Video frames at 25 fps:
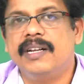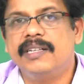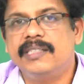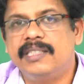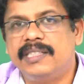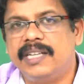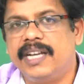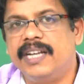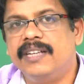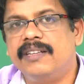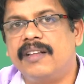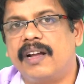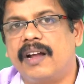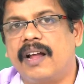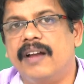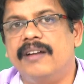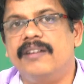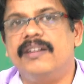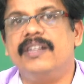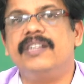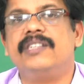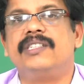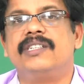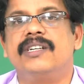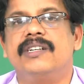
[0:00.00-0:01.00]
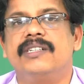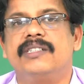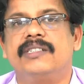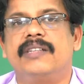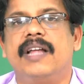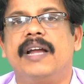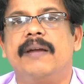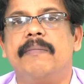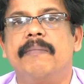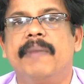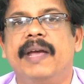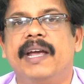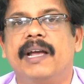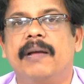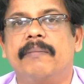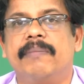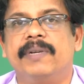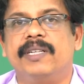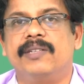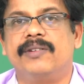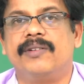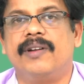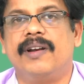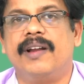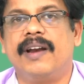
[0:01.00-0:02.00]
seeing the conditions that make a
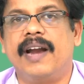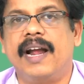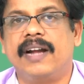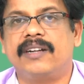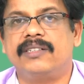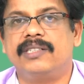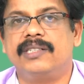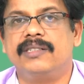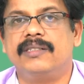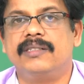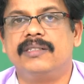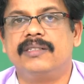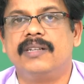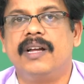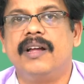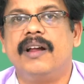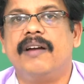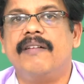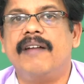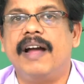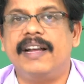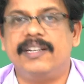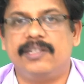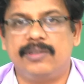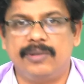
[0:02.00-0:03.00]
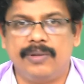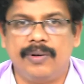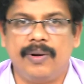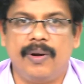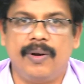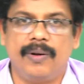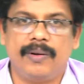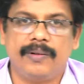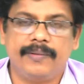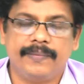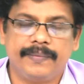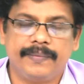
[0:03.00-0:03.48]
particular action right or wrong.